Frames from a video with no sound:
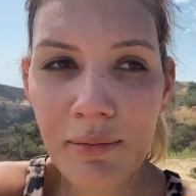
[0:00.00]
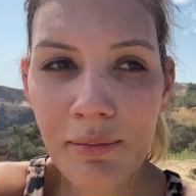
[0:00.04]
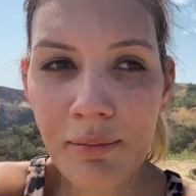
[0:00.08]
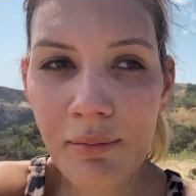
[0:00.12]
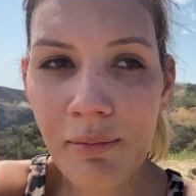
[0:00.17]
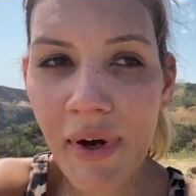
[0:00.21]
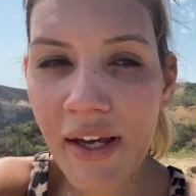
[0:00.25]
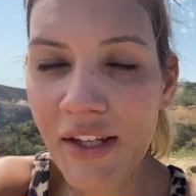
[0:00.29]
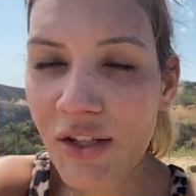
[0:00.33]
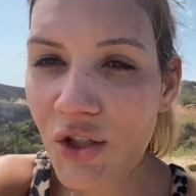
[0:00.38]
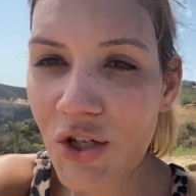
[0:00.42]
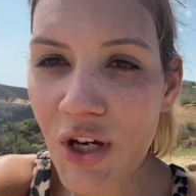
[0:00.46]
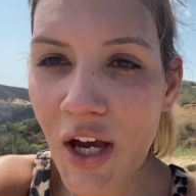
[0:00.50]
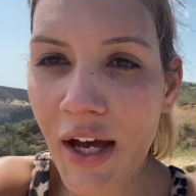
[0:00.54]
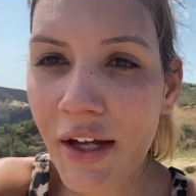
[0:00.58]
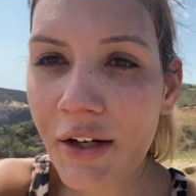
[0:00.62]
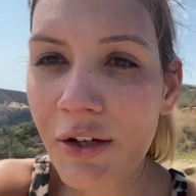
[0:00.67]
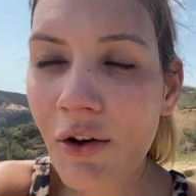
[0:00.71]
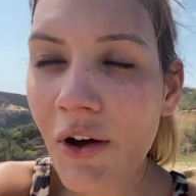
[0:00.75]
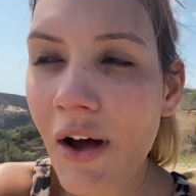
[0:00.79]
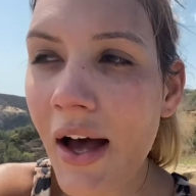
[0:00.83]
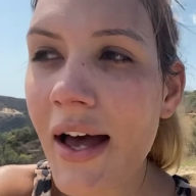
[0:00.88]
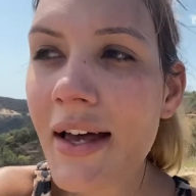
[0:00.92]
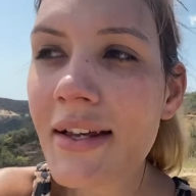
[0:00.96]
my
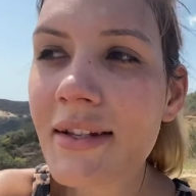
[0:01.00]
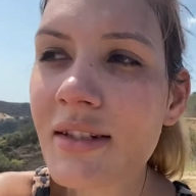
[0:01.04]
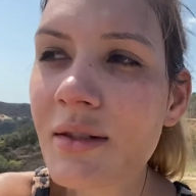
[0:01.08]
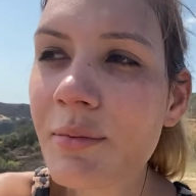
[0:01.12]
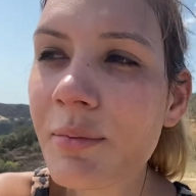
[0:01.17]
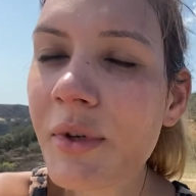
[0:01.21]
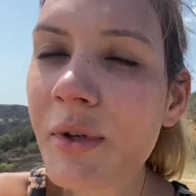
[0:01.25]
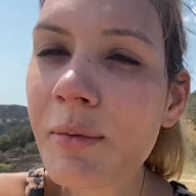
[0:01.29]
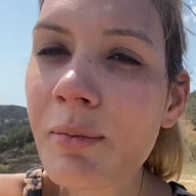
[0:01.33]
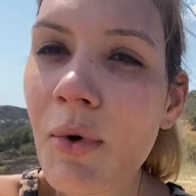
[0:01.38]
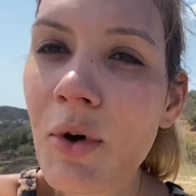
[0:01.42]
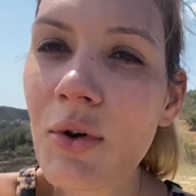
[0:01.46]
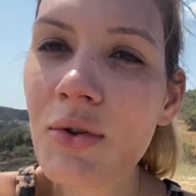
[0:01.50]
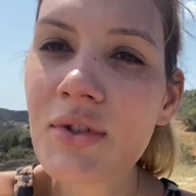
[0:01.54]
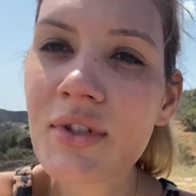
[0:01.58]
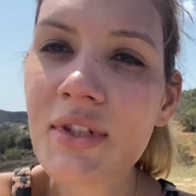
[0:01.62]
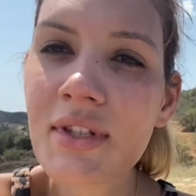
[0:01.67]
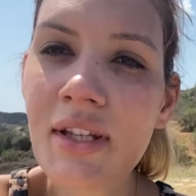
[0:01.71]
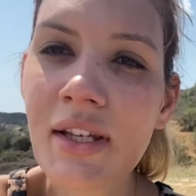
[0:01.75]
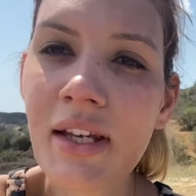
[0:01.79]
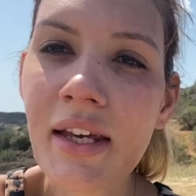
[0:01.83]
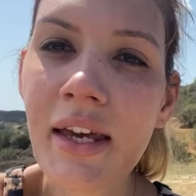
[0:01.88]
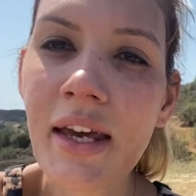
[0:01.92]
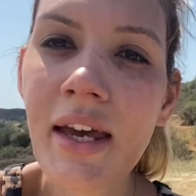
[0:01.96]
channel has been
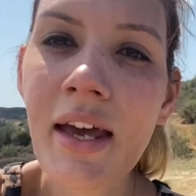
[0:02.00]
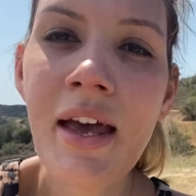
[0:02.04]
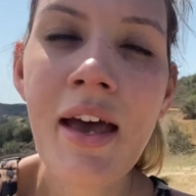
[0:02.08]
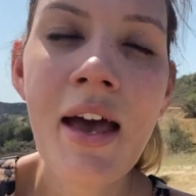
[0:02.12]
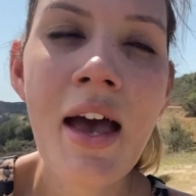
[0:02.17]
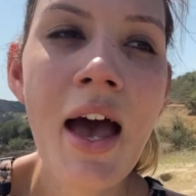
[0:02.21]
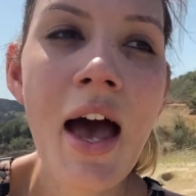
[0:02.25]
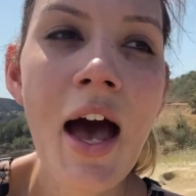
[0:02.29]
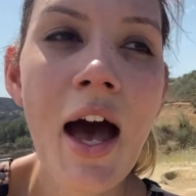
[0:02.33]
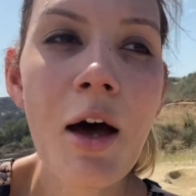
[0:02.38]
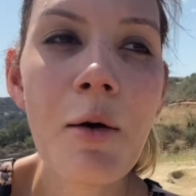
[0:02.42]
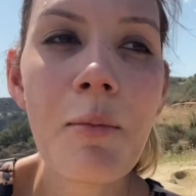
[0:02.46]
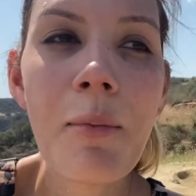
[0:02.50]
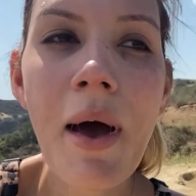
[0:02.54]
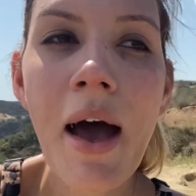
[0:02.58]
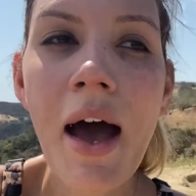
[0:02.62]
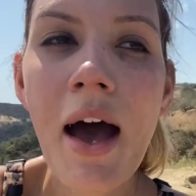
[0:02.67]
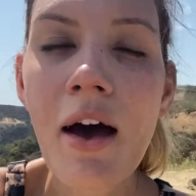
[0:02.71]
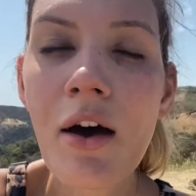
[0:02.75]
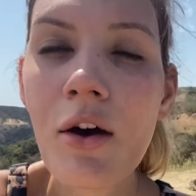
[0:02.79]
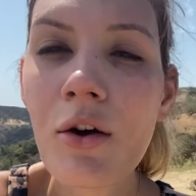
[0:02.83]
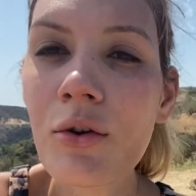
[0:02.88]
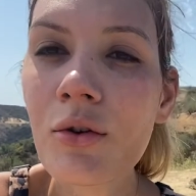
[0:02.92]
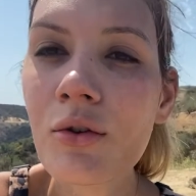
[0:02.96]
mostly
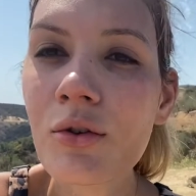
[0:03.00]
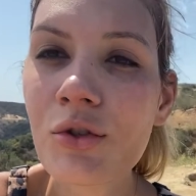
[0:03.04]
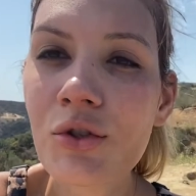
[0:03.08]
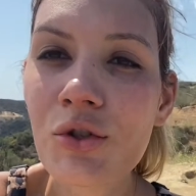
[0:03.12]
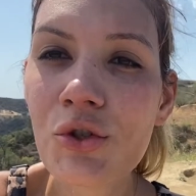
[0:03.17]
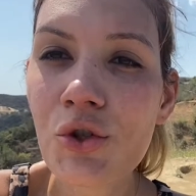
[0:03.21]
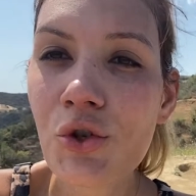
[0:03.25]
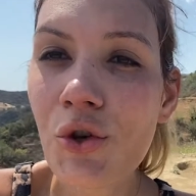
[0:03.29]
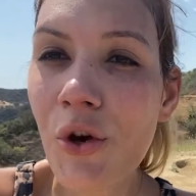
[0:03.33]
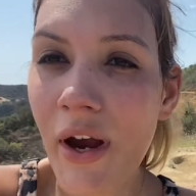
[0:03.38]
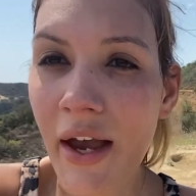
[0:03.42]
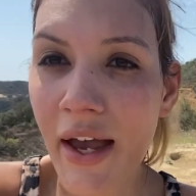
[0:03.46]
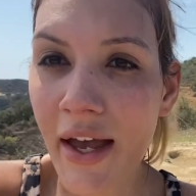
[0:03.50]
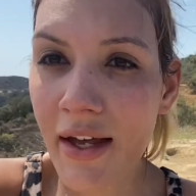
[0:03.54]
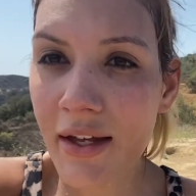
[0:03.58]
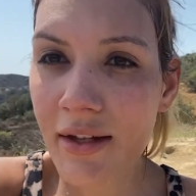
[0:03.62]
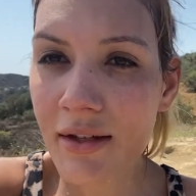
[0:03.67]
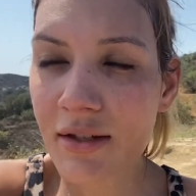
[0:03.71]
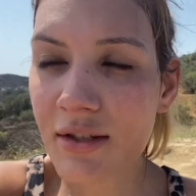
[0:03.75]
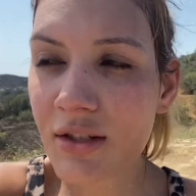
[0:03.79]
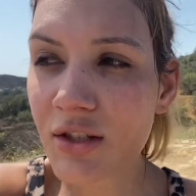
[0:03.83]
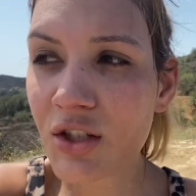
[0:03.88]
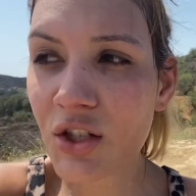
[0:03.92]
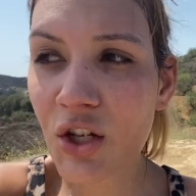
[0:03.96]
about
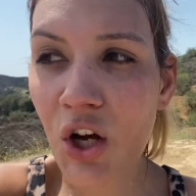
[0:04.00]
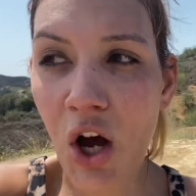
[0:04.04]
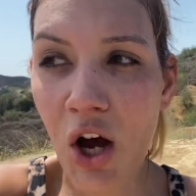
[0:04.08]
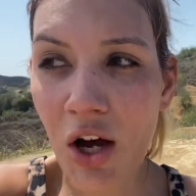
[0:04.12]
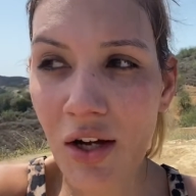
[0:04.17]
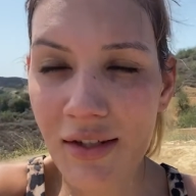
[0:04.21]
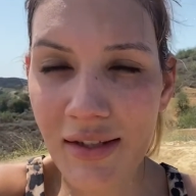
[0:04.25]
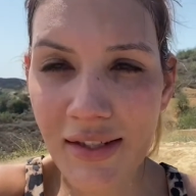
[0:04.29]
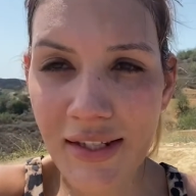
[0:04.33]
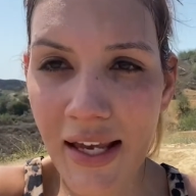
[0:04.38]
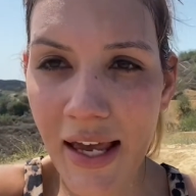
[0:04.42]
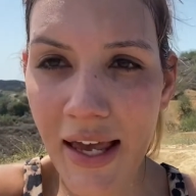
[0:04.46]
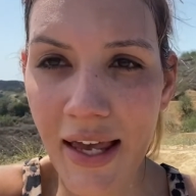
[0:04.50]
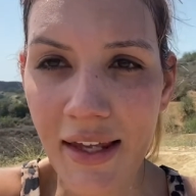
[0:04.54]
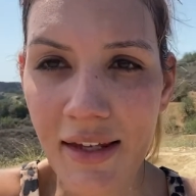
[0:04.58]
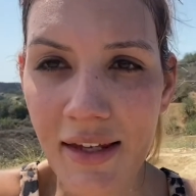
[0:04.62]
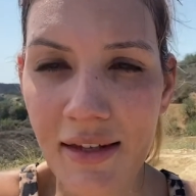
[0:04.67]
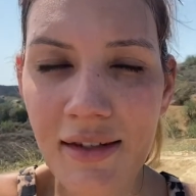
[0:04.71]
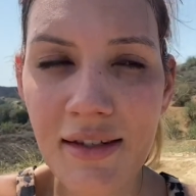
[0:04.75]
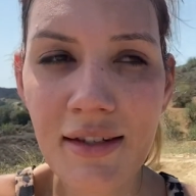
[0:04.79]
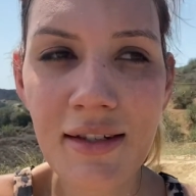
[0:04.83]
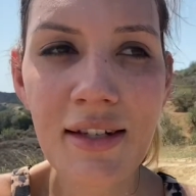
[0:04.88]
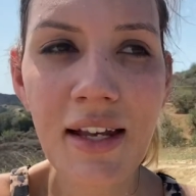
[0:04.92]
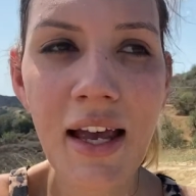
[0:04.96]
trans
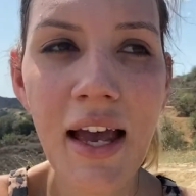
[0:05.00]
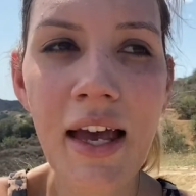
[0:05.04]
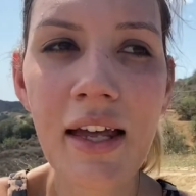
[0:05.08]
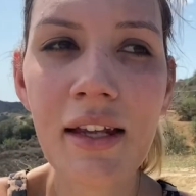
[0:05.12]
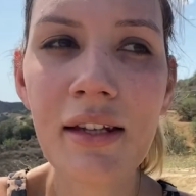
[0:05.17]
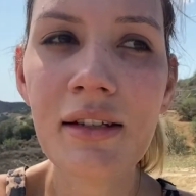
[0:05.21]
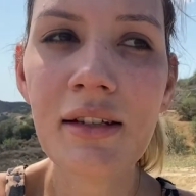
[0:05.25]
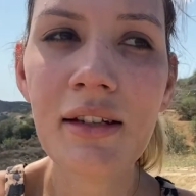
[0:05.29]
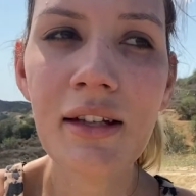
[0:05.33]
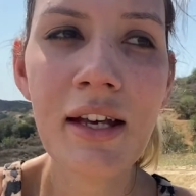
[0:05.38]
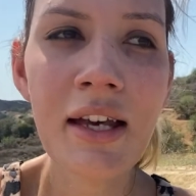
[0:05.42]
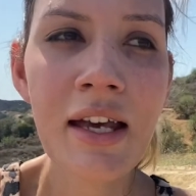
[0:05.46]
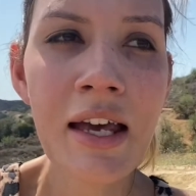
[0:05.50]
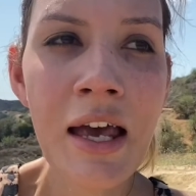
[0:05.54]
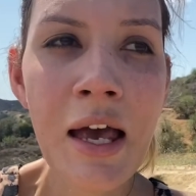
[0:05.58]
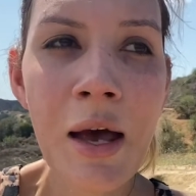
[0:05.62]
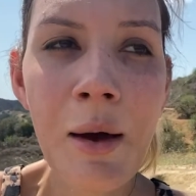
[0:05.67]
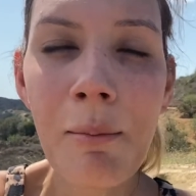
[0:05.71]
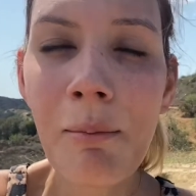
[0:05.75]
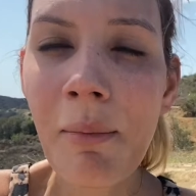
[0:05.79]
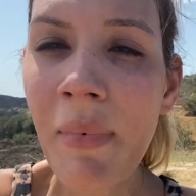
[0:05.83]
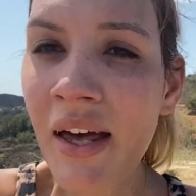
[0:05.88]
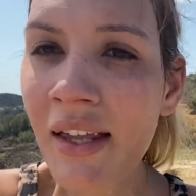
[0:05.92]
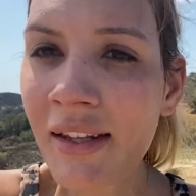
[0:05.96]
content and
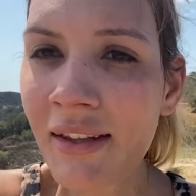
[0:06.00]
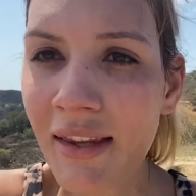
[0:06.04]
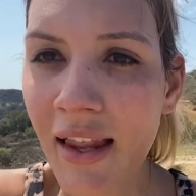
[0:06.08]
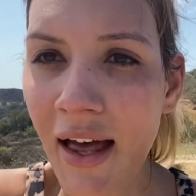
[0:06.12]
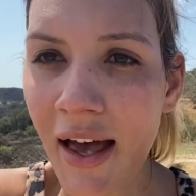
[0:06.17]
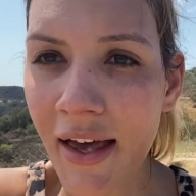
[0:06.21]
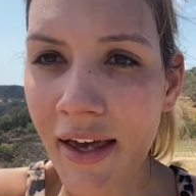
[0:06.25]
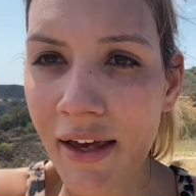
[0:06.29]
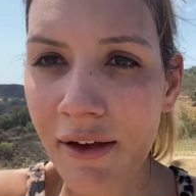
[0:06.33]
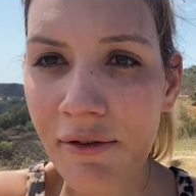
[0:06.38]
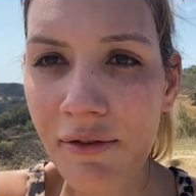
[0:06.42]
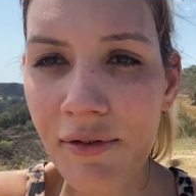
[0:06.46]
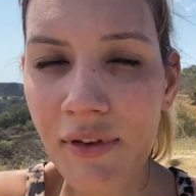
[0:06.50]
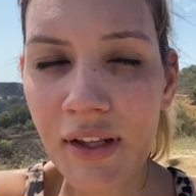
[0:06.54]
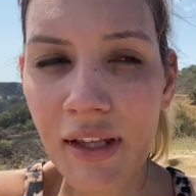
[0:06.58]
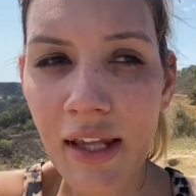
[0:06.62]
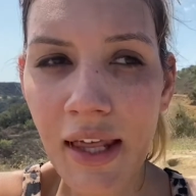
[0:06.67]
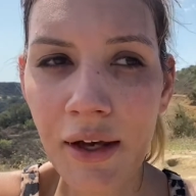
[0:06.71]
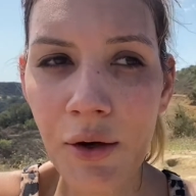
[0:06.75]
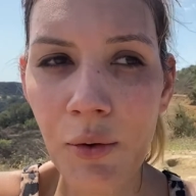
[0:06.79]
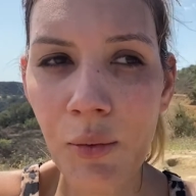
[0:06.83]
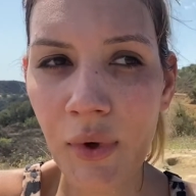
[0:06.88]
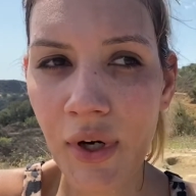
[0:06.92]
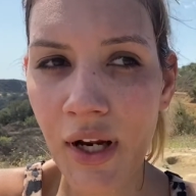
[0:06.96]
my life and
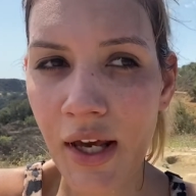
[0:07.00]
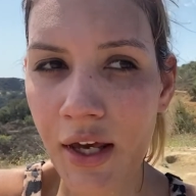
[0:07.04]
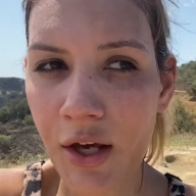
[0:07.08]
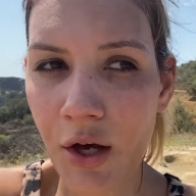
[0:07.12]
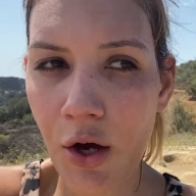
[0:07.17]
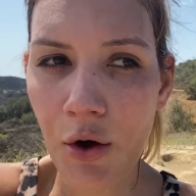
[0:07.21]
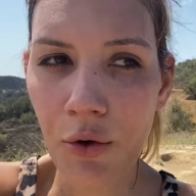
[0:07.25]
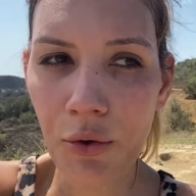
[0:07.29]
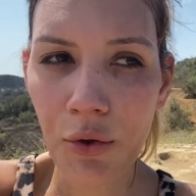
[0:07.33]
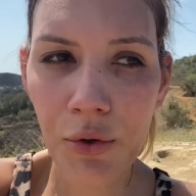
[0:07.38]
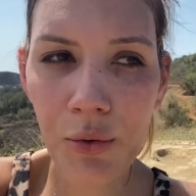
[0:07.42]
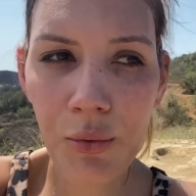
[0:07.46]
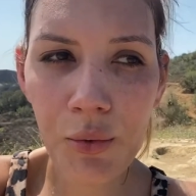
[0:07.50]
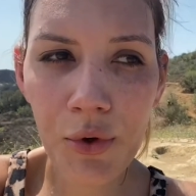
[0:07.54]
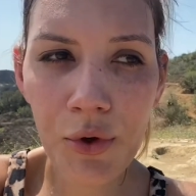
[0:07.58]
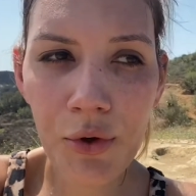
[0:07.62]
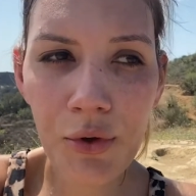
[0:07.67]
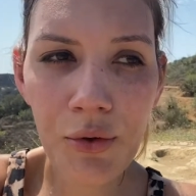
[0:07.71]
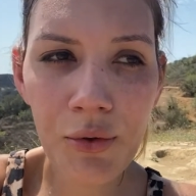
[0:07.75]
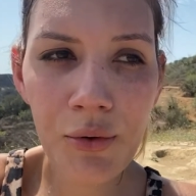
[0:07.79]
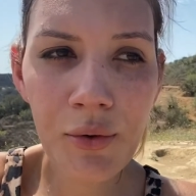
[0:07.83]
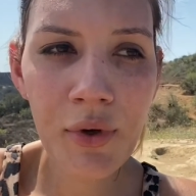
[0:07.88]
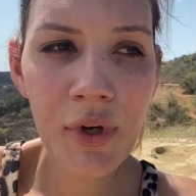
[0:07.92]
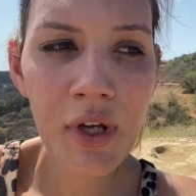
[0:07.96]
like what I go
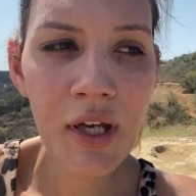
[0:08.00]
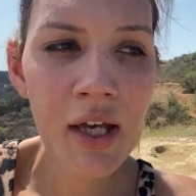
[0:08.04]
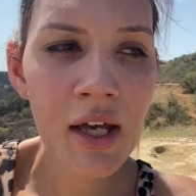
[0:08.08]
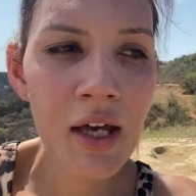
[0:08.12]
through,